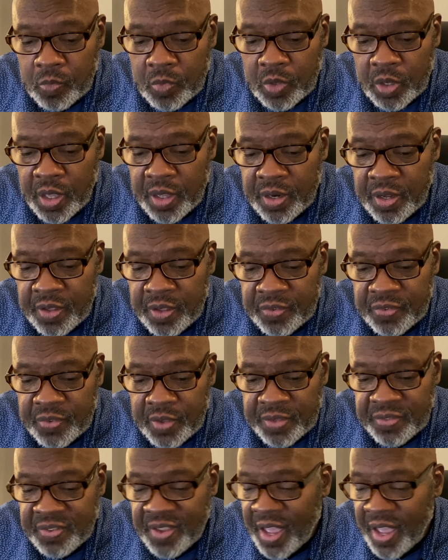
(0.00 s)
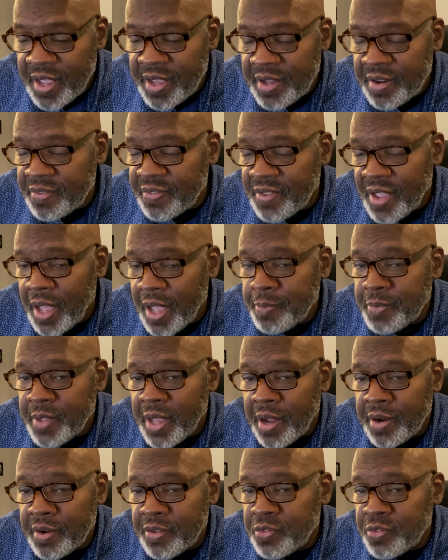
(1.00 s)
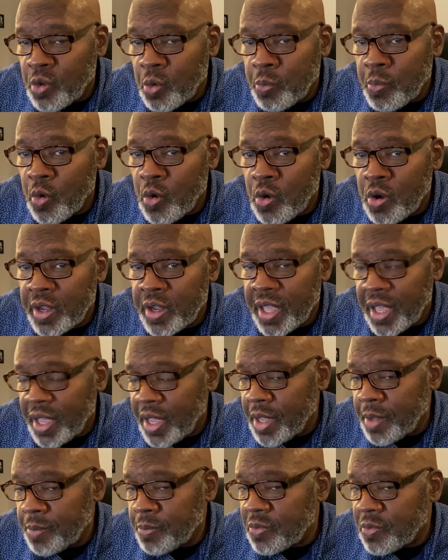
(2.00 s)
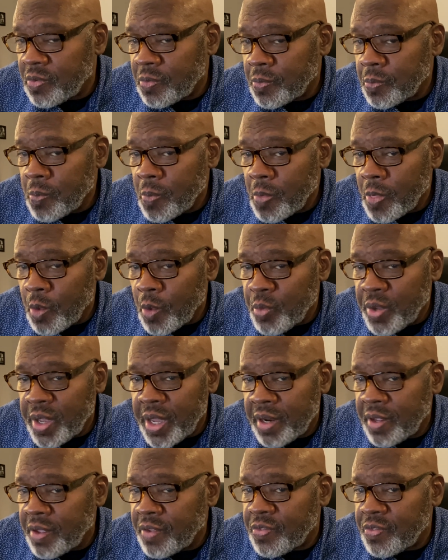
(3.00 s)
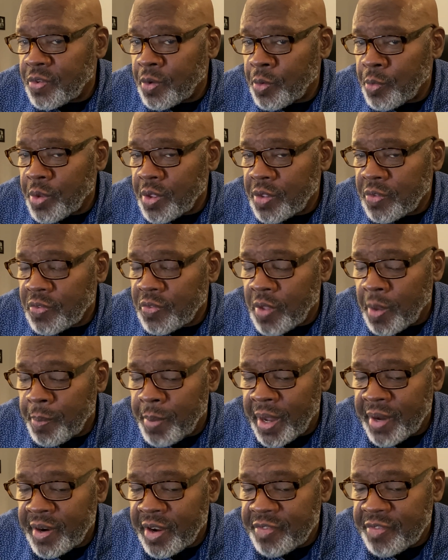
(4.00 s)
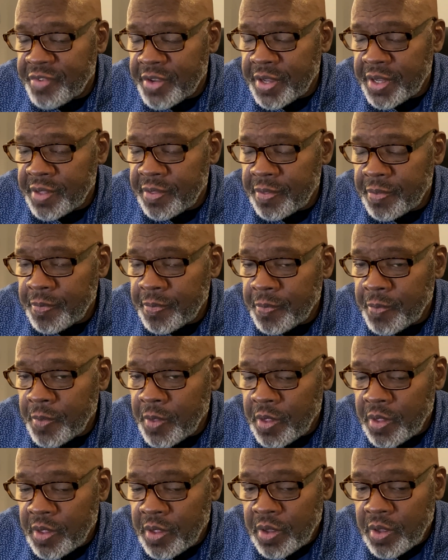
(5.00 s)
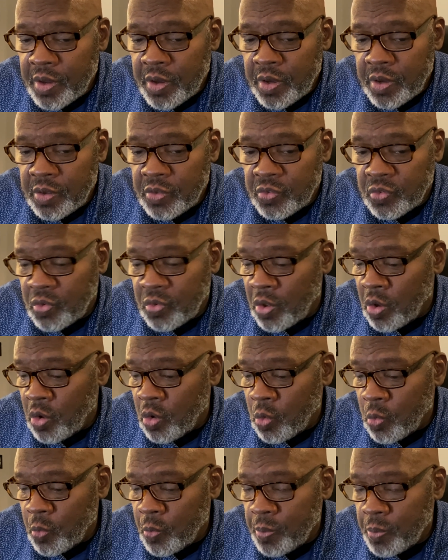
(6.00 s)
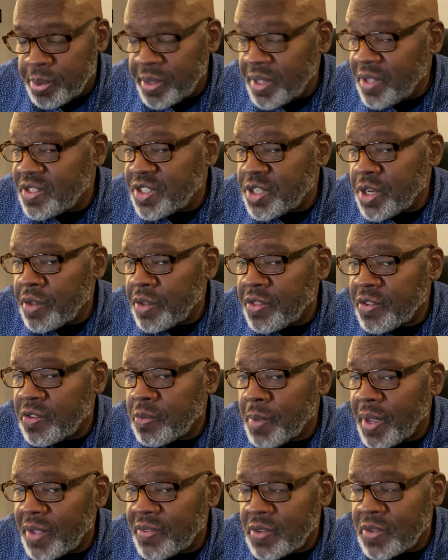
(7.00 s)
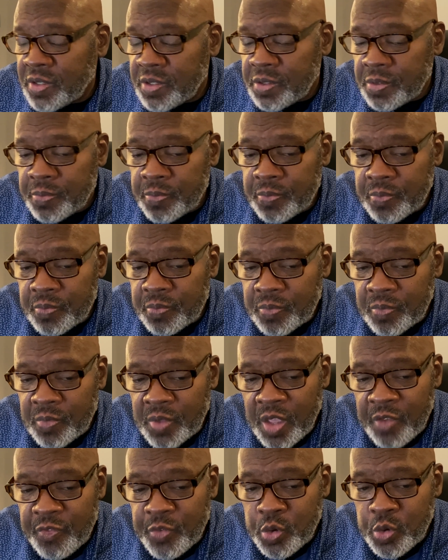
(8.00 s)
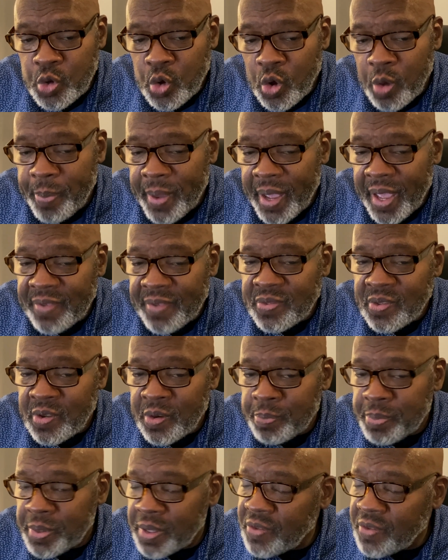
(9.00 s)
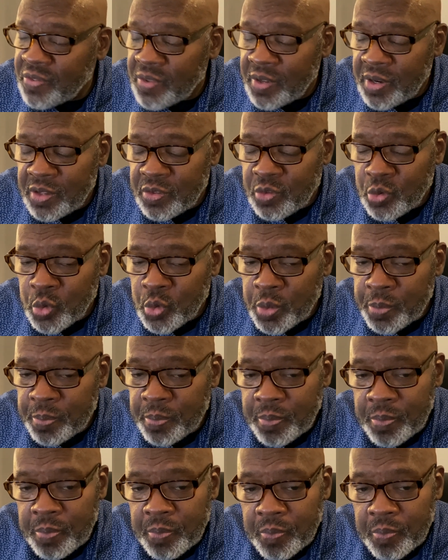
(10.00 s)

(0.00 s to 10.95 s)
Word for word: It is a time. It is time now. There's no more games. We got to get serious about our faith. So please share this message. If you know a pastor, please send it to him.